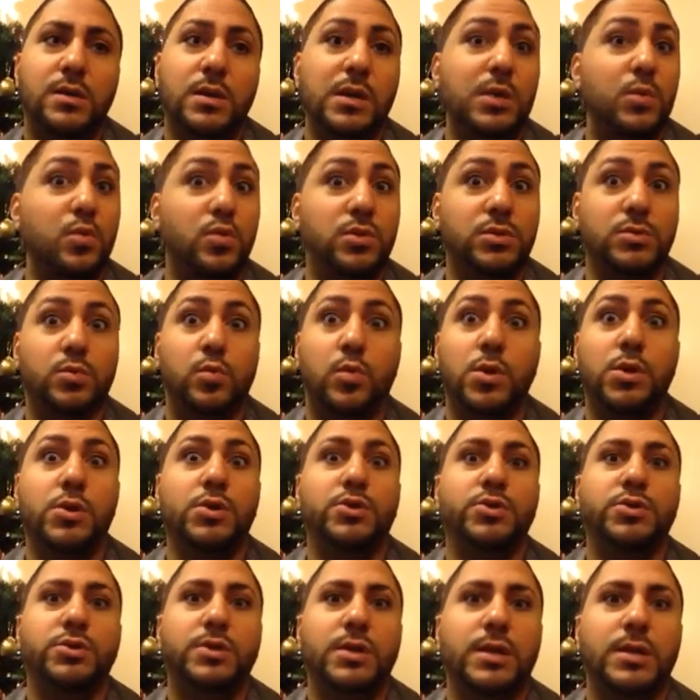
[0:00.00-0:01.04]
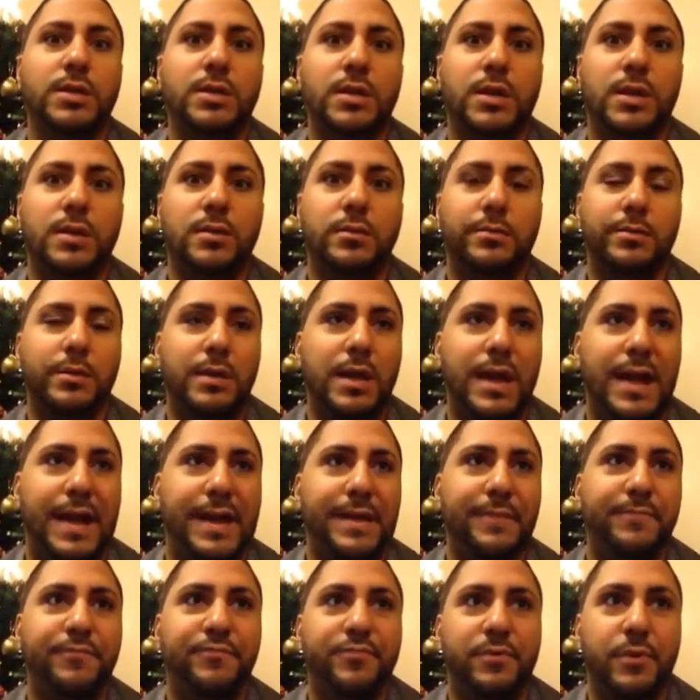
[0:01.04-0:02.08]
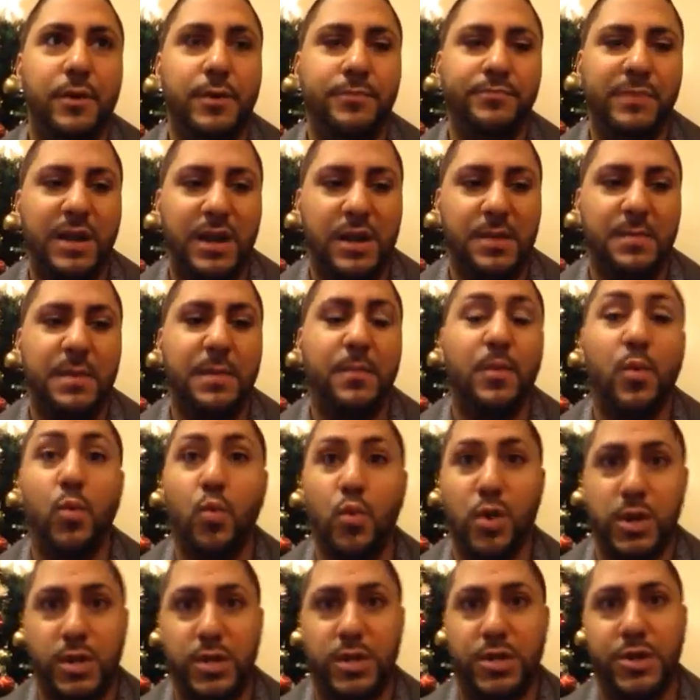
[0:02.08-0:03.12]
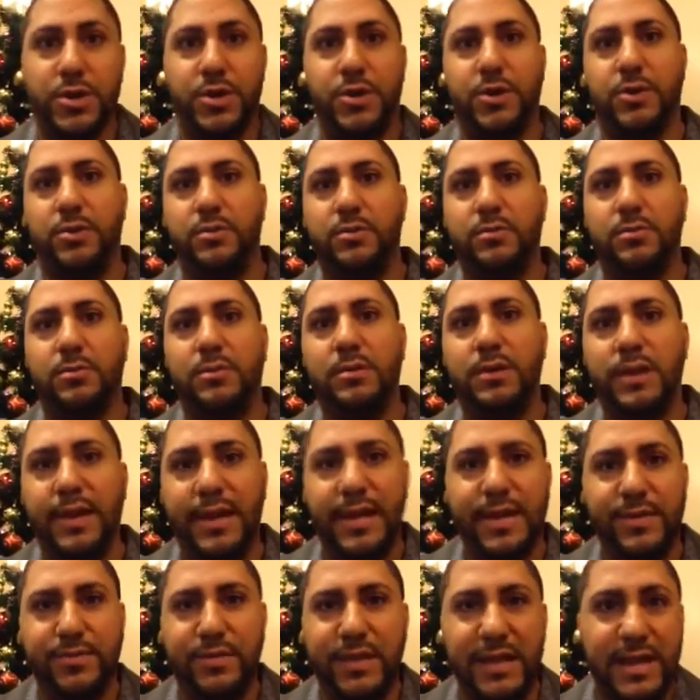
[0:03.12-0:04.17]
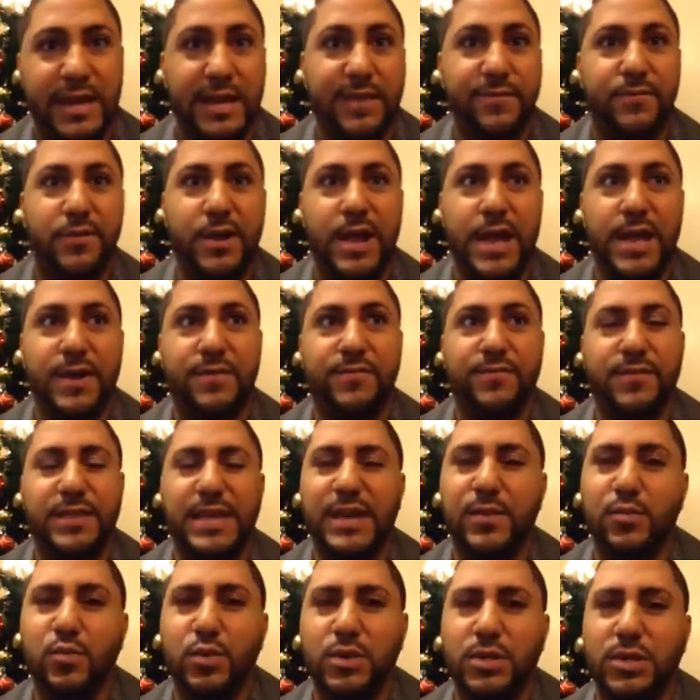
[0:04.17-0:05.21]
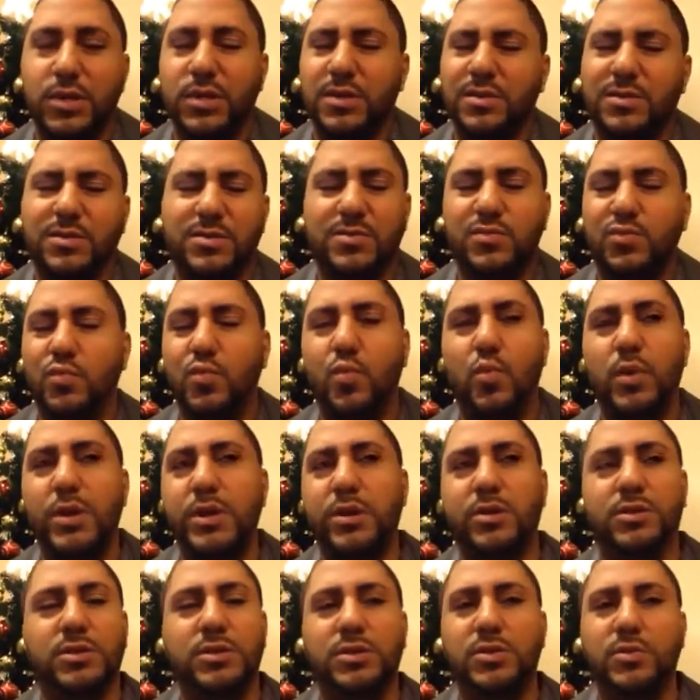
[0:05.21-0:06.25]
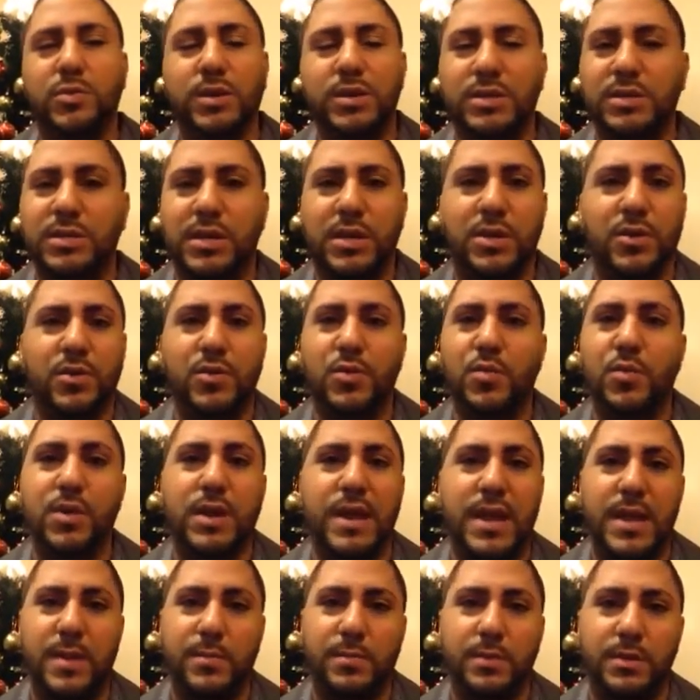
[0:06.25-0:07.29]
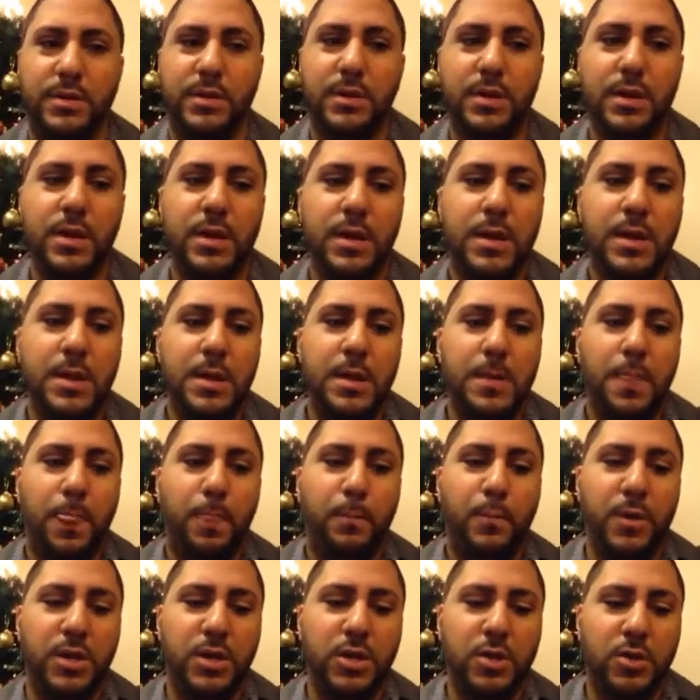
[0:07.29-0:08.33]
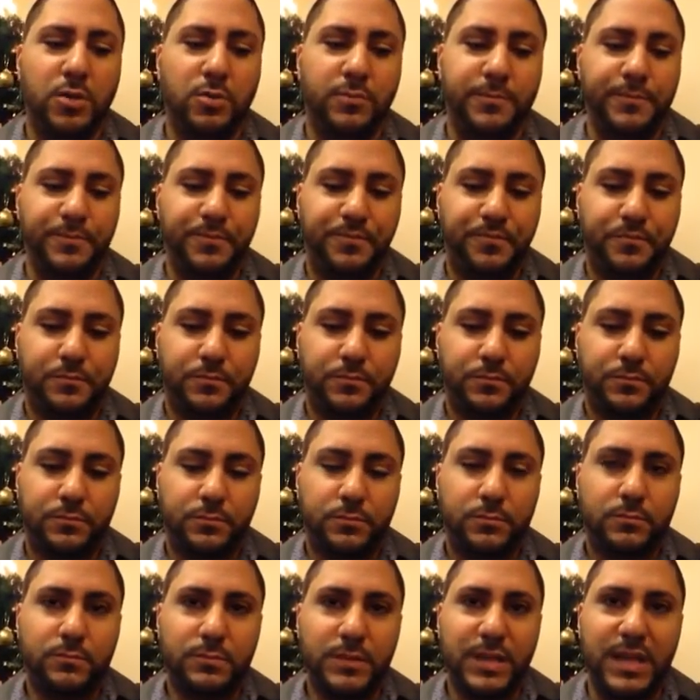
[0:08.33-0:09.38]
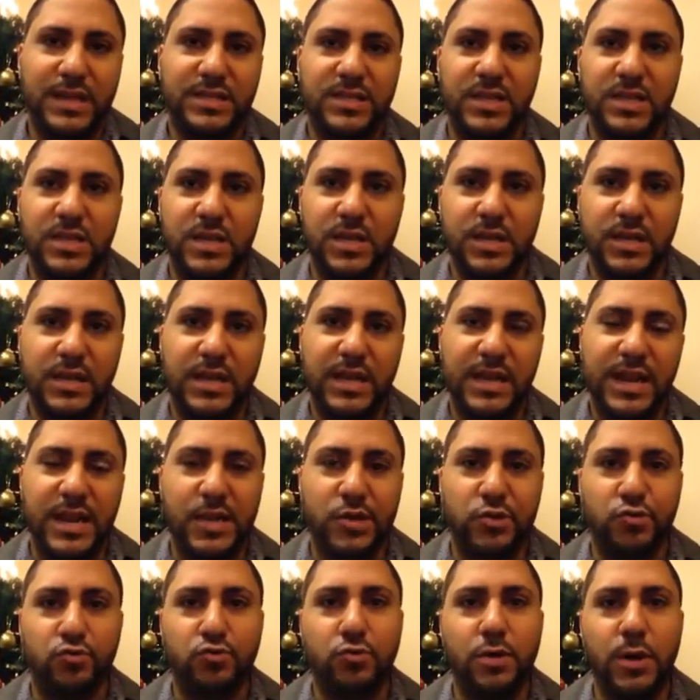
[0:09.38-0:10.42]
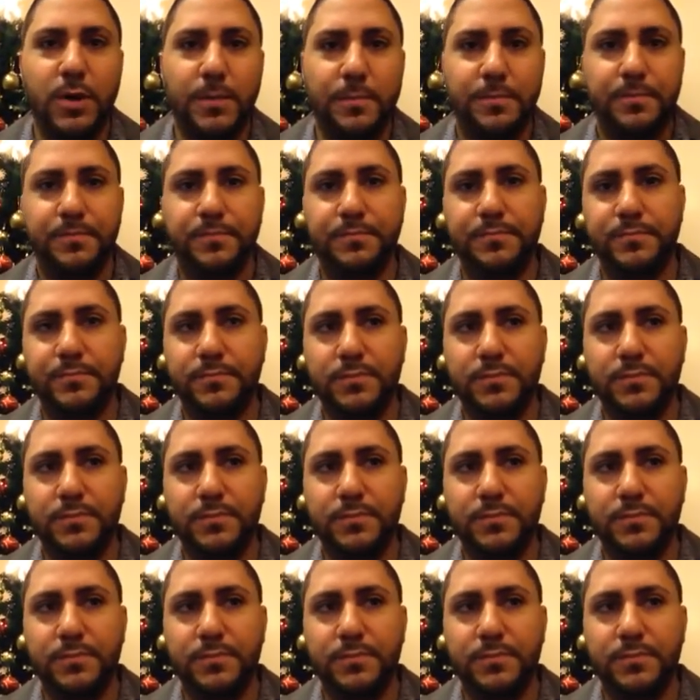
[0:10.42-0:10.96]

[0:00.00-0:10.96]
it was worse, and then I remember one year. Like I think I never had it for that one year. It was a weird situation. I don't know what happened. But as a young kid, I grew up,